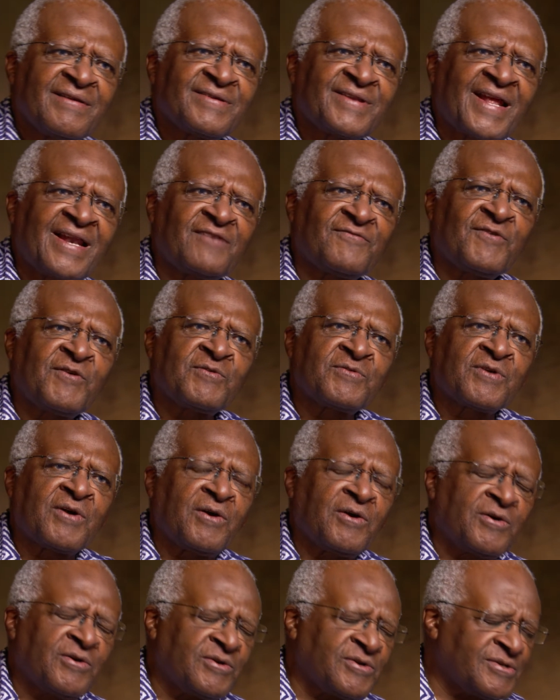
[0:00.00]
telephone
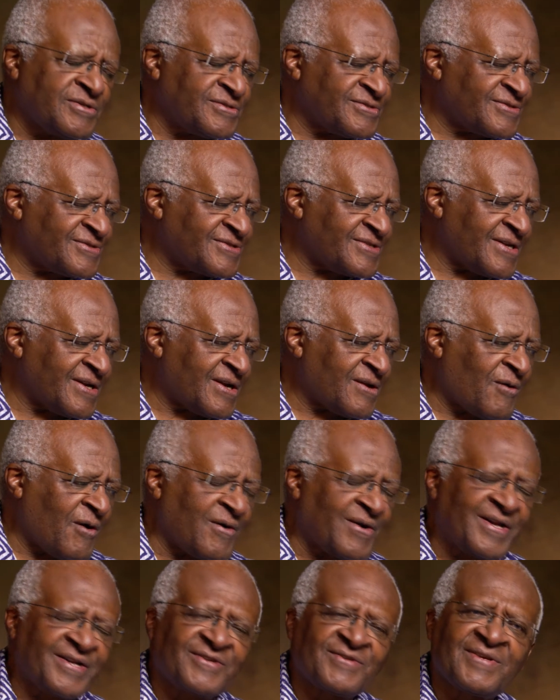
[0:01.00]
calls
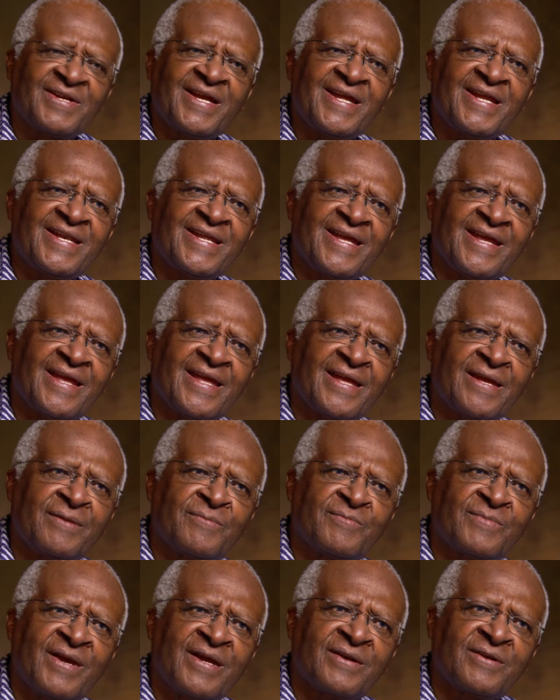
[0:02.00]
congratulating
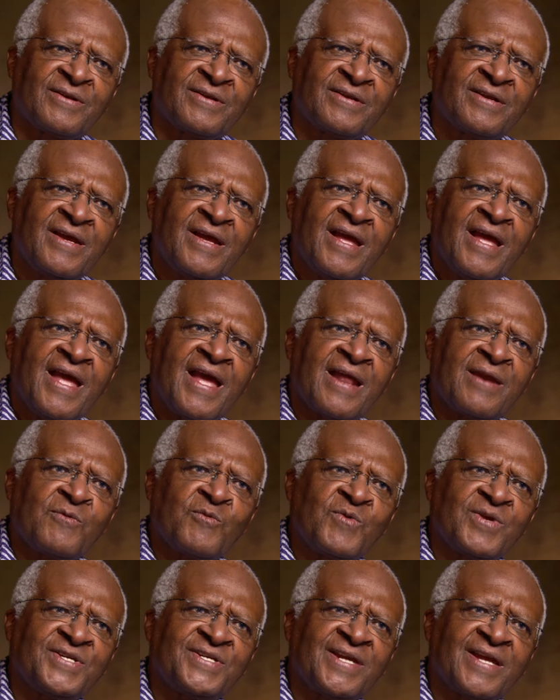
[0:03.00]
him and
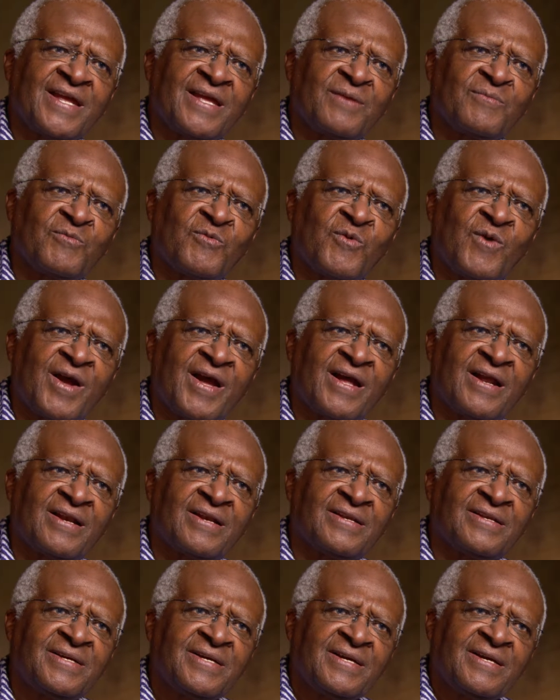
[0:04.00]
wishing him
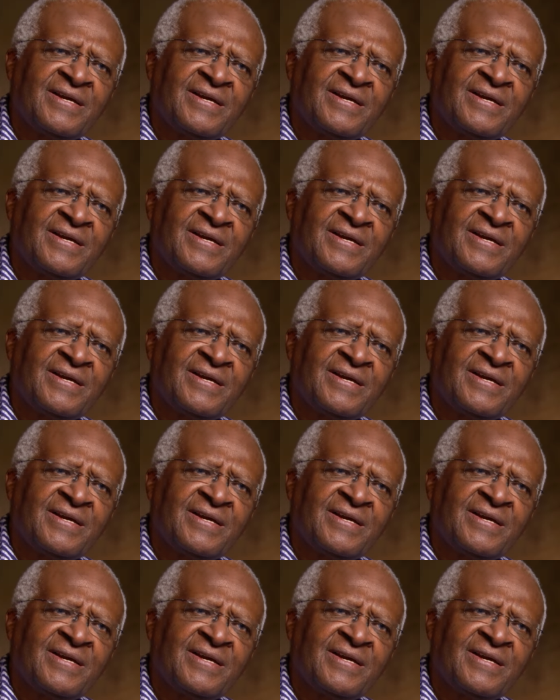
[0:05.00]
well.